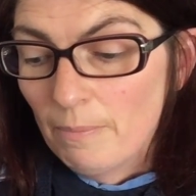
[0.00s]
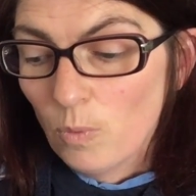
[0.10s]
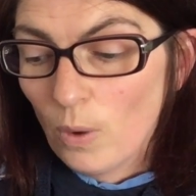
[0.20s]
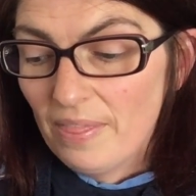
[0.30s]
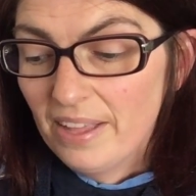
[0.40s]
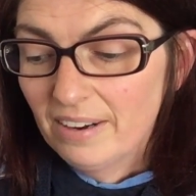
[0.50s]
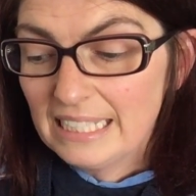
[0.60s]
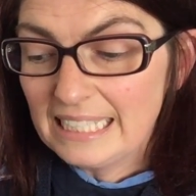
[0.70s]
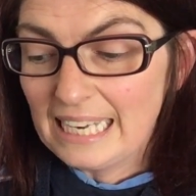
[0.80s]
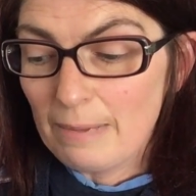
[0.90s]
When they're
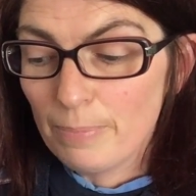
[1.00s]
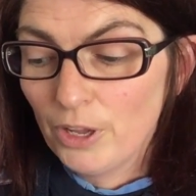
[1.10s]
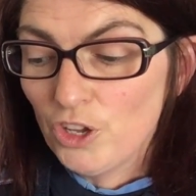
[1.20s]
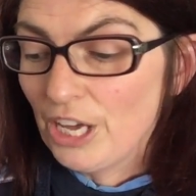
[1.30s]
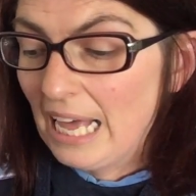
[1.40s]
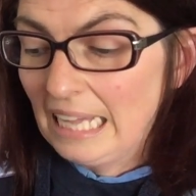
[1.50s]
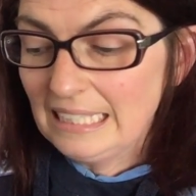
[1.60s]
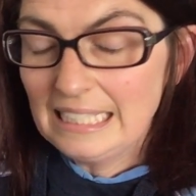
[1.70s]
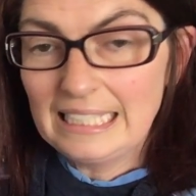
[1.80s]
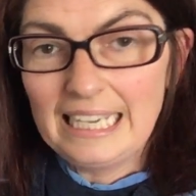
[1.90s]
asleep, you
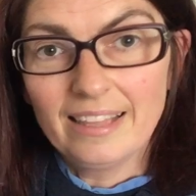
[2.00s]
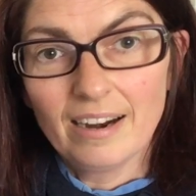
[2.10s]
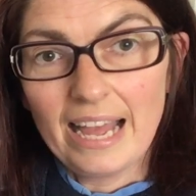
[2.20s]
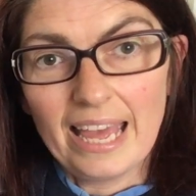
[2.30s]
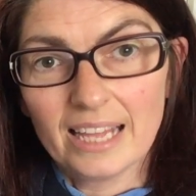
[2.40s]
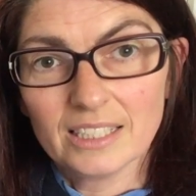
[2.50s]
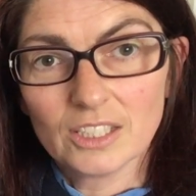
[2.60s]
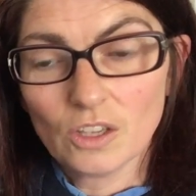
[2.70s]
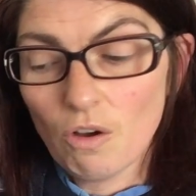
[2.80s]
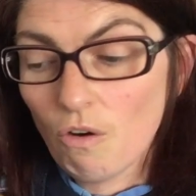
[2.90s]
can't see their
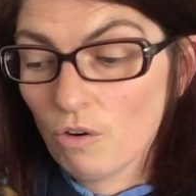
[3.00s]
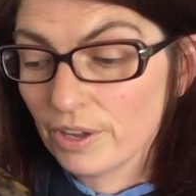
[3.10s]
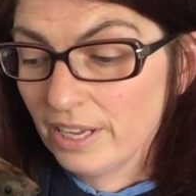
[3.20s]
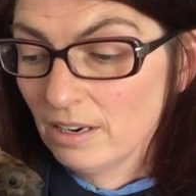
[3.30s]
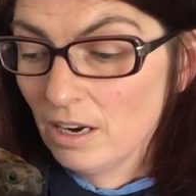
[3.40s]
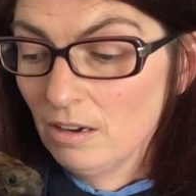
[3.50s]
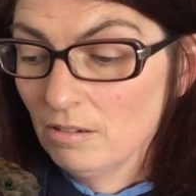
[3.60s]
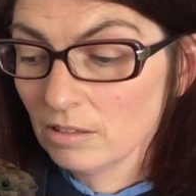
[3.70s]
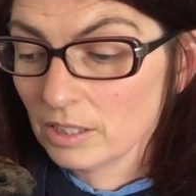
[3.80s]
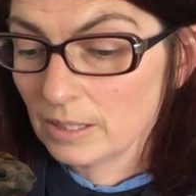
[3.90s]
heads or their
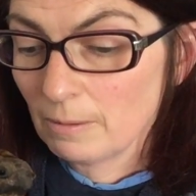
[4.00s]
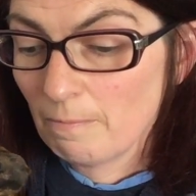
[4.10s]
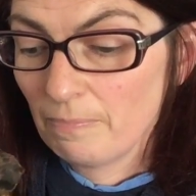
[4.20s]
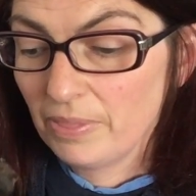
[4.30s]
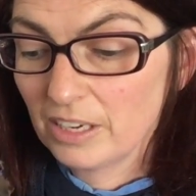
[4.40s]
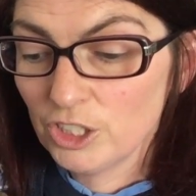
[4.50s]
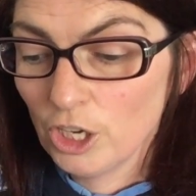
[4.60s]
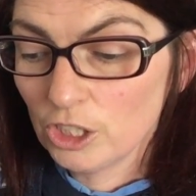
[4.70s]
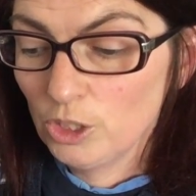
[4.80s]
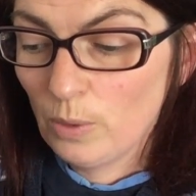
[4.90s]
claws. They're
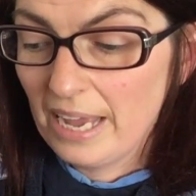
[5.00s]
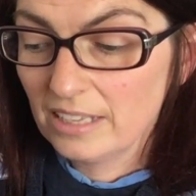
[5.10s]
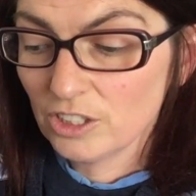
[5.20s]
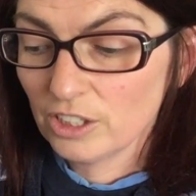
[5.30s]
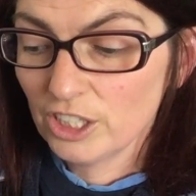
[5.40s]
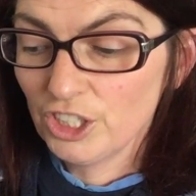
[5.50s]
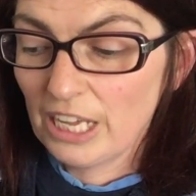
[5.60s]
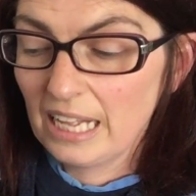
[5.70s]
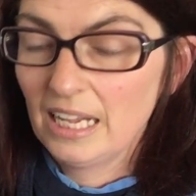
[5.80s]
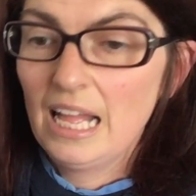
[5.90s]
tucked away under their
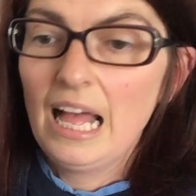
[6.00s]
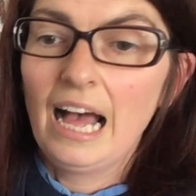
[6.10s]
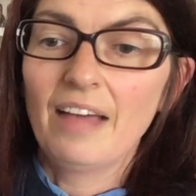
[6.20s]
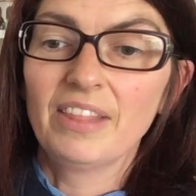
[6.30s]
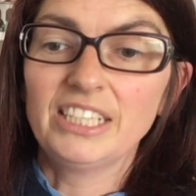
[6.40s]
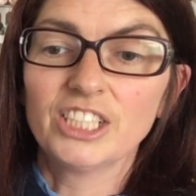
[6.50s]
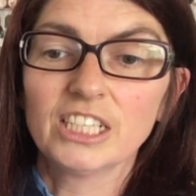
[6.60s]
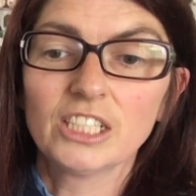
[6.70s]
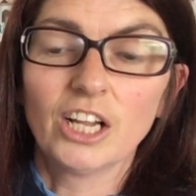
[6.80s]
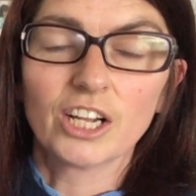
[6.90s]
shell and they
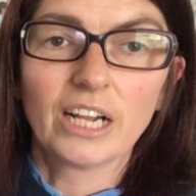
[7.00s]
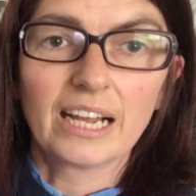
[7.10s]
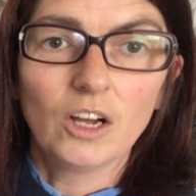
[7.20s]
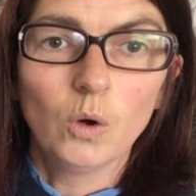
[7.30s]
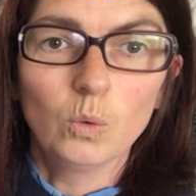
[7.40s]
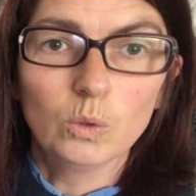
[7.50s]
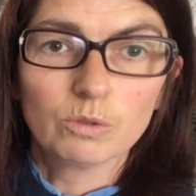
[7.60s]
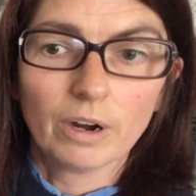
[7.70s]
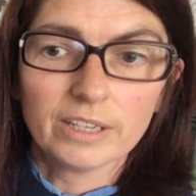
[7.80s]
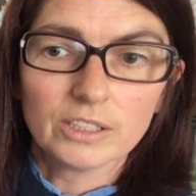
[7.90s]
just look like cold
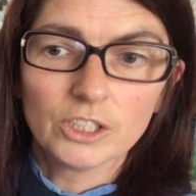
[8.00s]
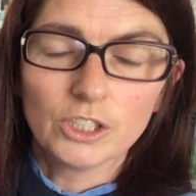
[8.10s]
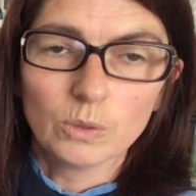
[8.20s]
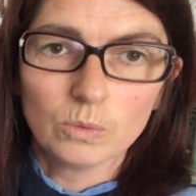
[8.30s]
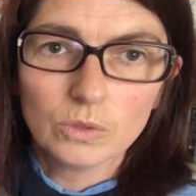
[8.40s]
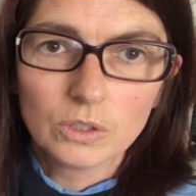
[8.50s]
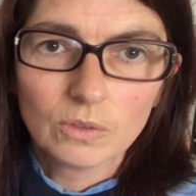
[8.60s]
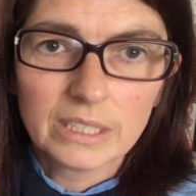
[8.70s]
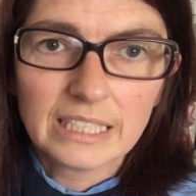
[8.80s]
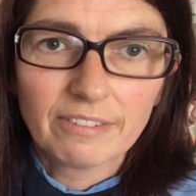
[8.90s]
round stones.
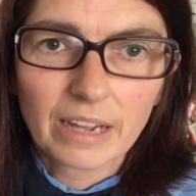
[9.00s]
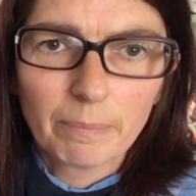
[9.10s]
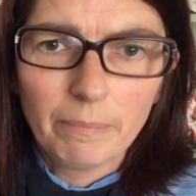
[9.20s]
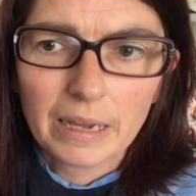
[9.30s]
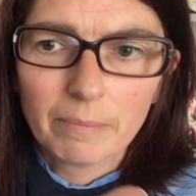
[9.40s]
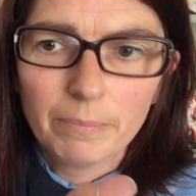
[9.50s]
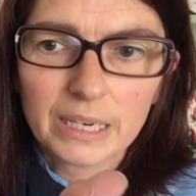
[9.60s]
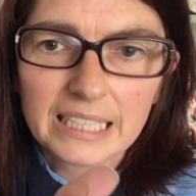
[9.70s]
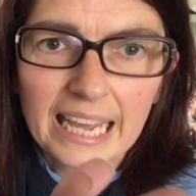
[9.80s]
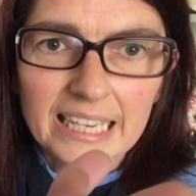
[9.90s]
Let me see if I can make him put
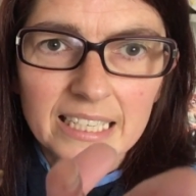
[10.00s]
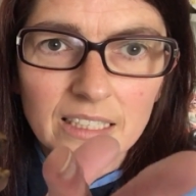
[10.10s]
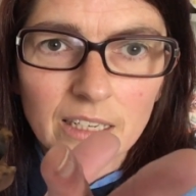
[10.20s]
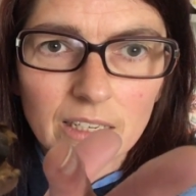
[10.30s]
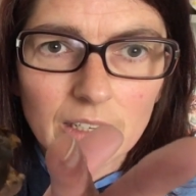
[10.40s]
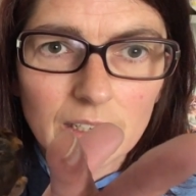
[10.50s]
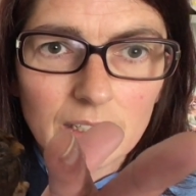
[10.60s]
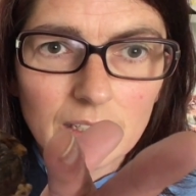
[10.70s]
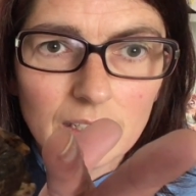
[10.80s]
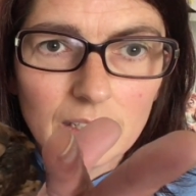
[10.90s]
his head in. Look,
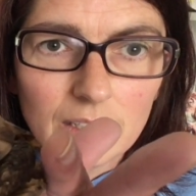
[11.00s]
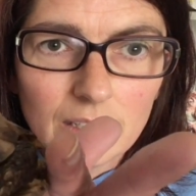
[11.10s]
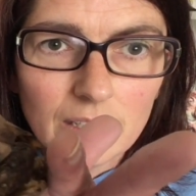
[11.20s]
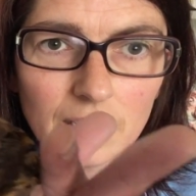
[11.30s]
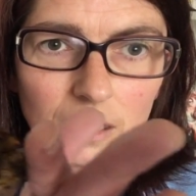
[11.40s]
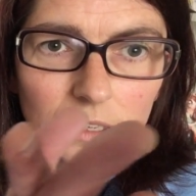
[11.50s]
look.